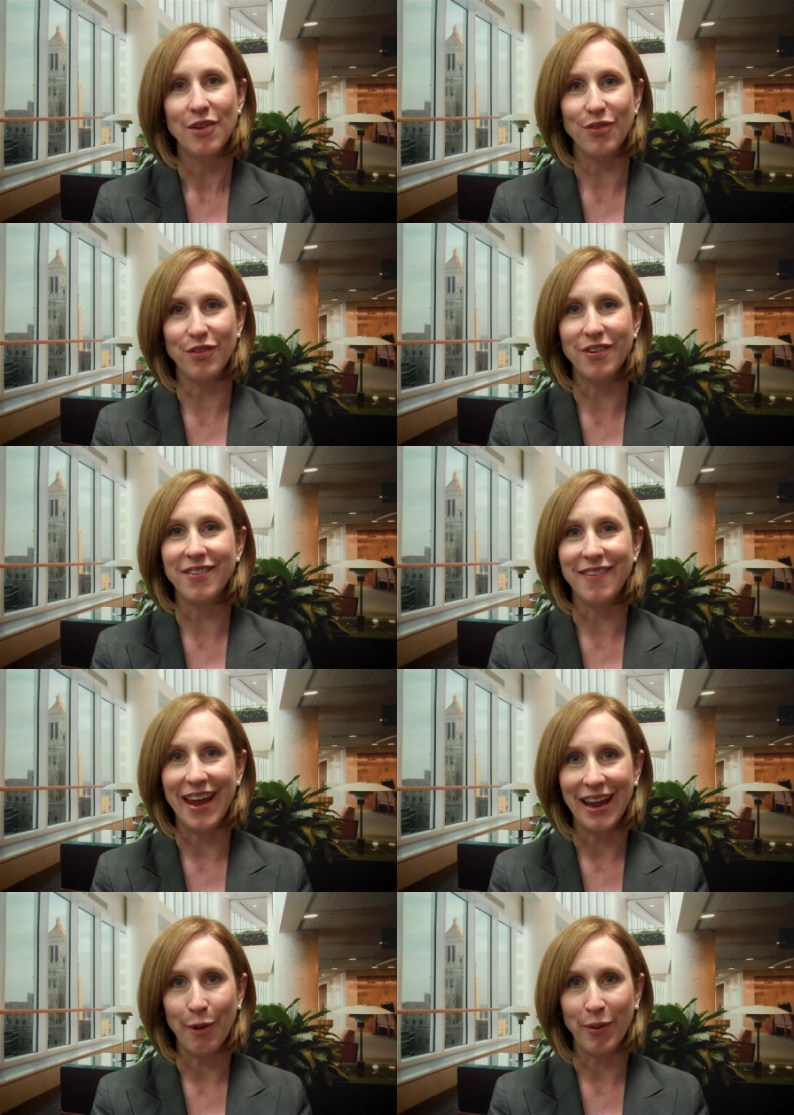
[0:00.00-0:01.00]
So
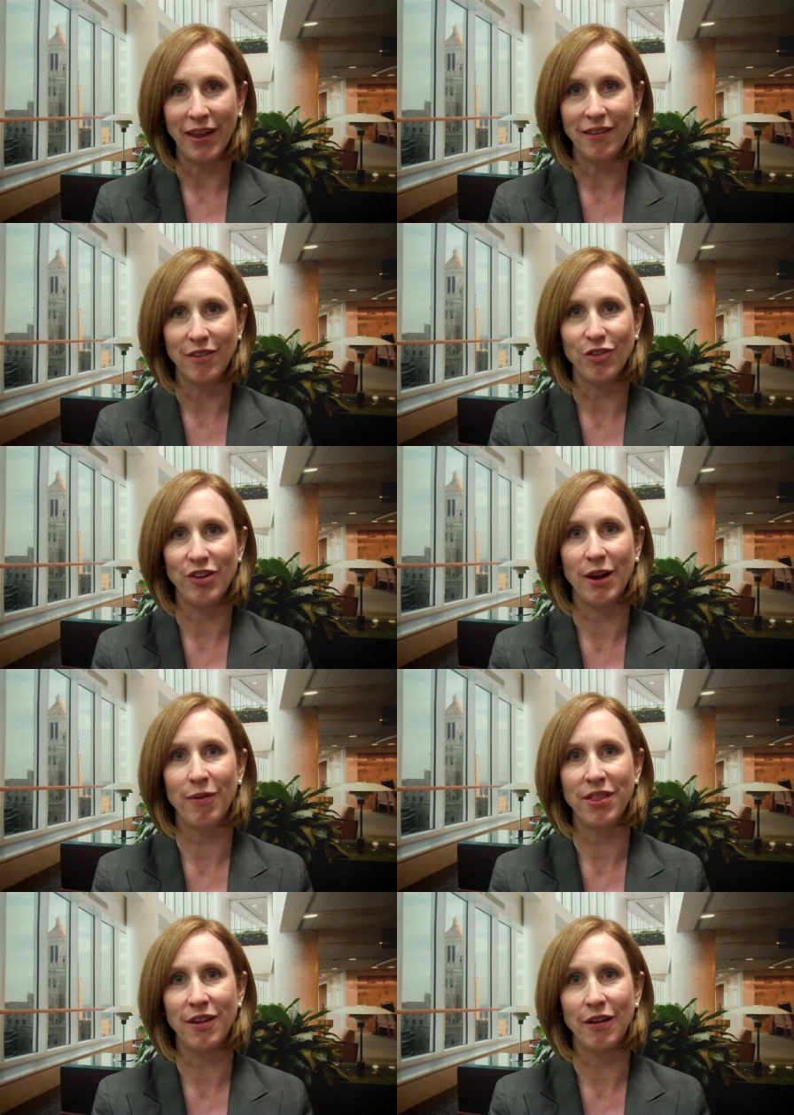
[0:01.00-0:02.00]
today I would like to share
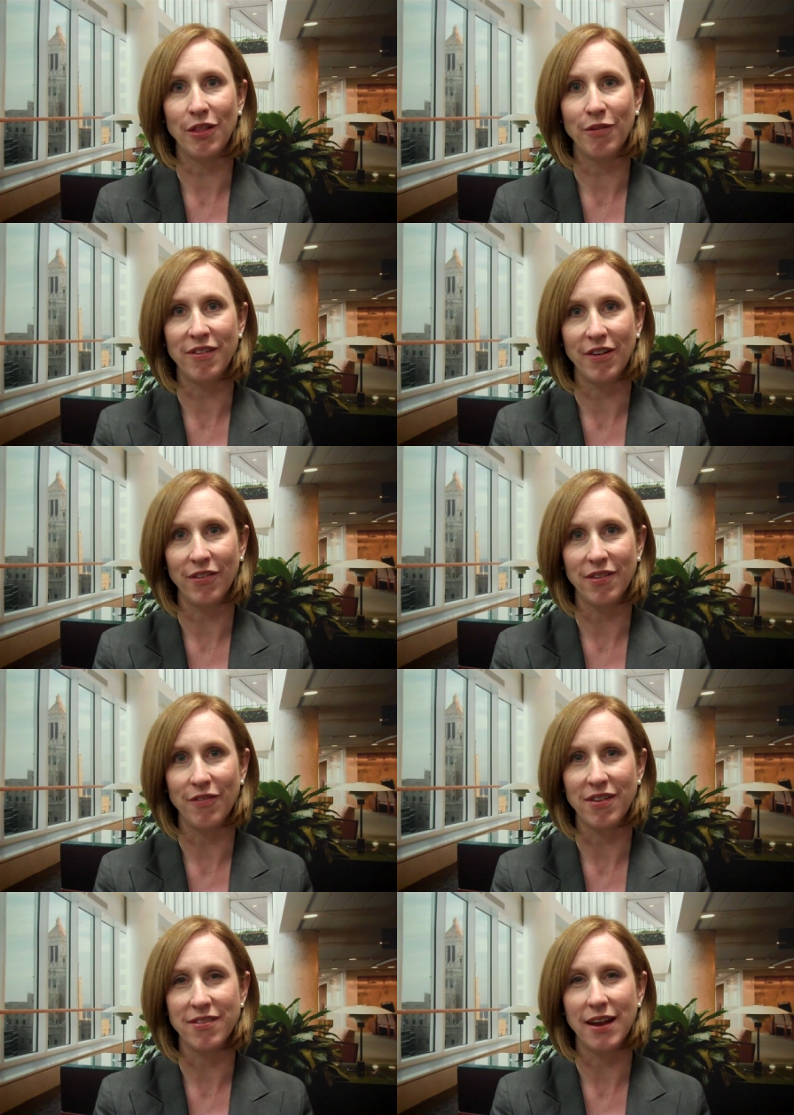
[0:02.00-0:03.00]
with you the results
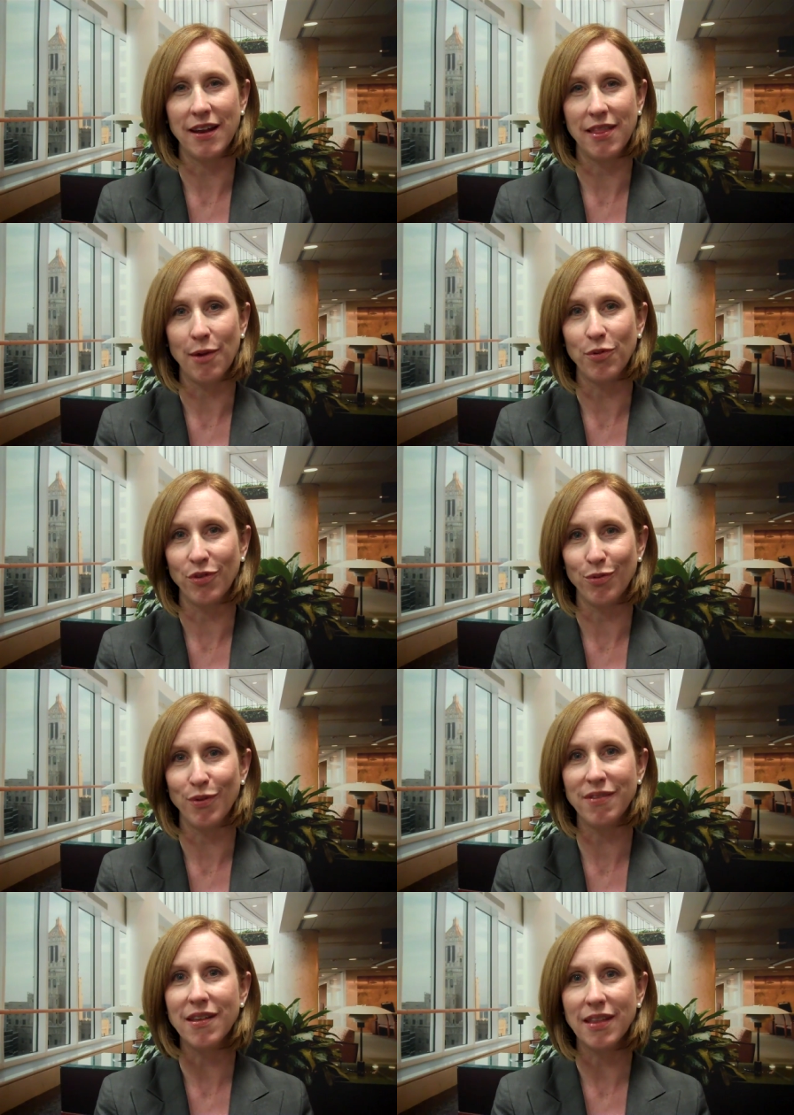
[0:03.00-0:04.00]
of a study that was just
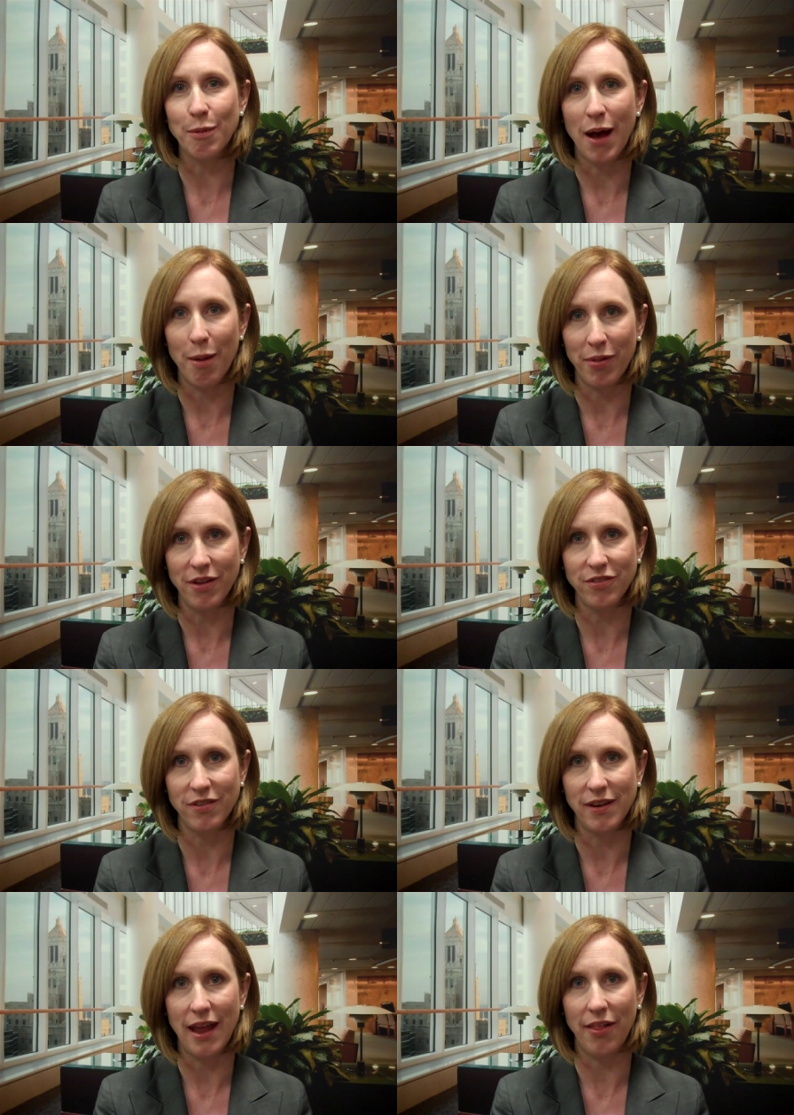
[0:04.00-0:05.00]
recently
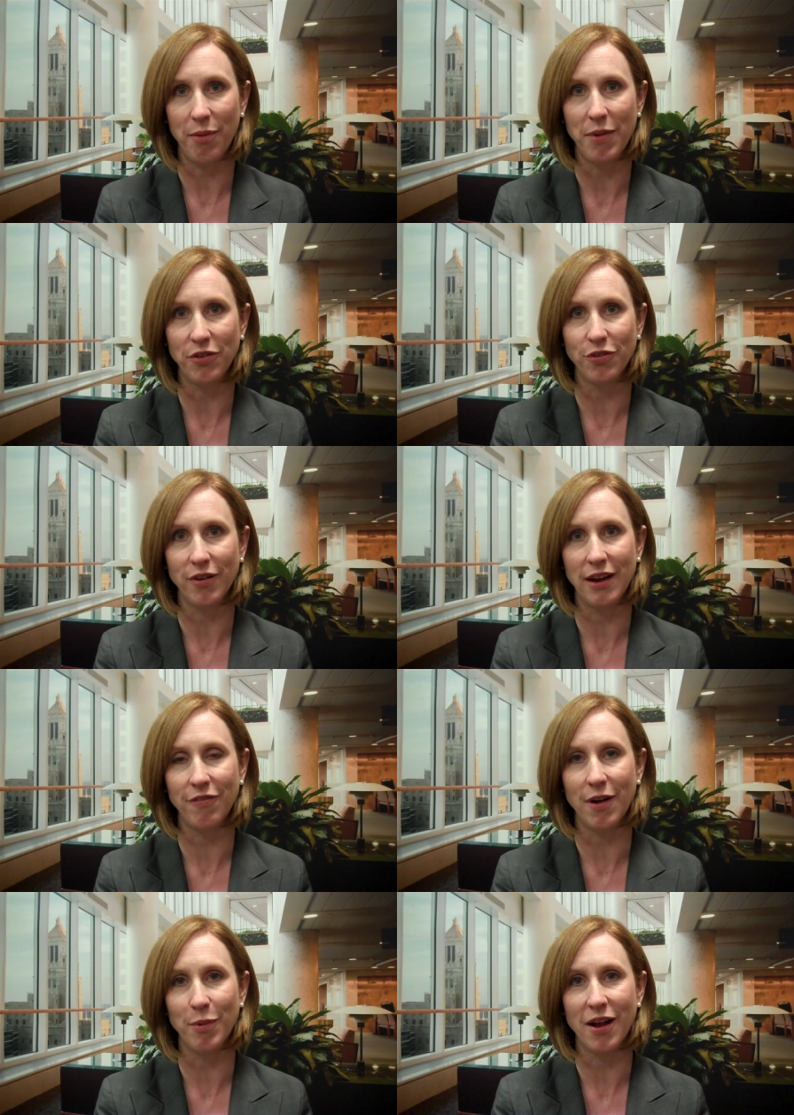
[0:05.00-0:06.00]
published in Alimentary
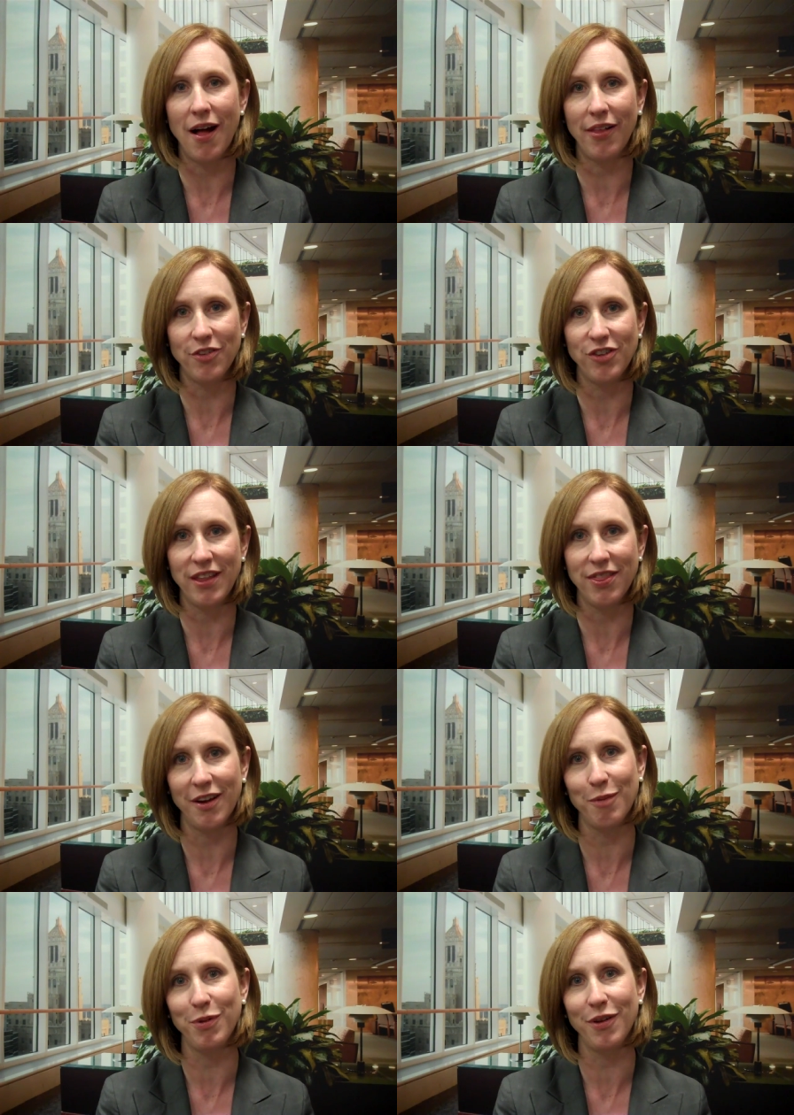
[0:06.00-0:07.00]
Pharmacology and
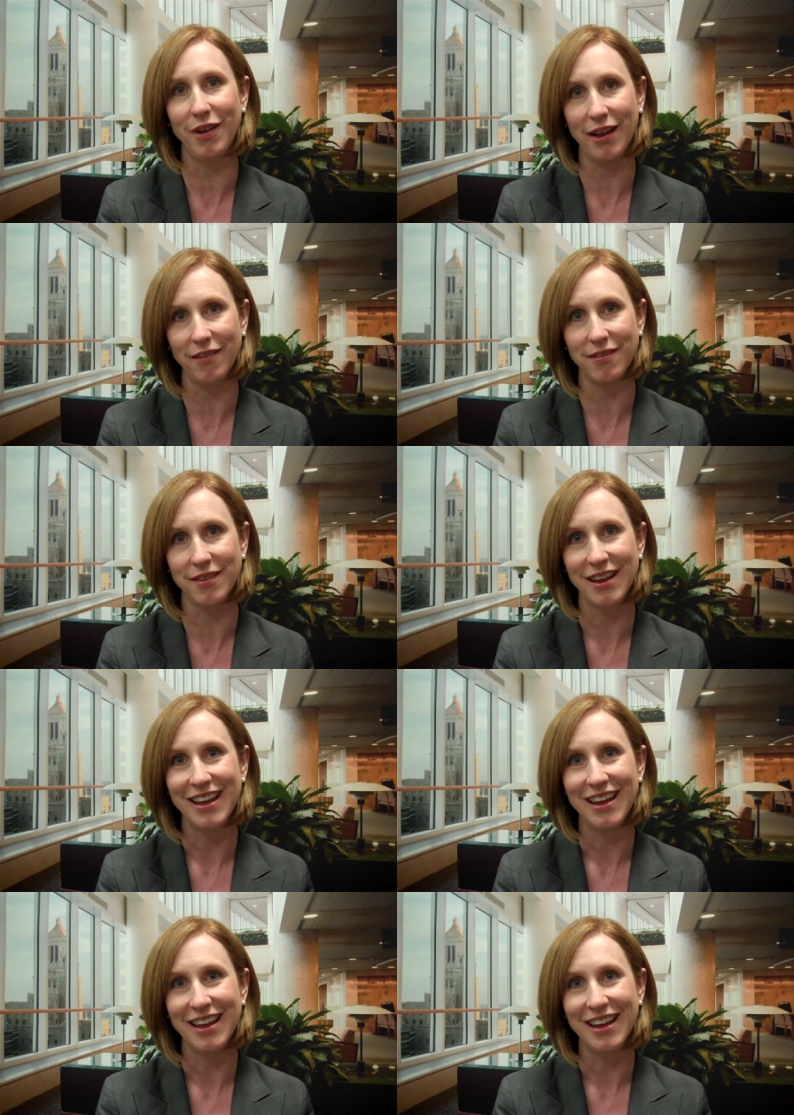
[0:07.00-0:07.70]
Therapeutics.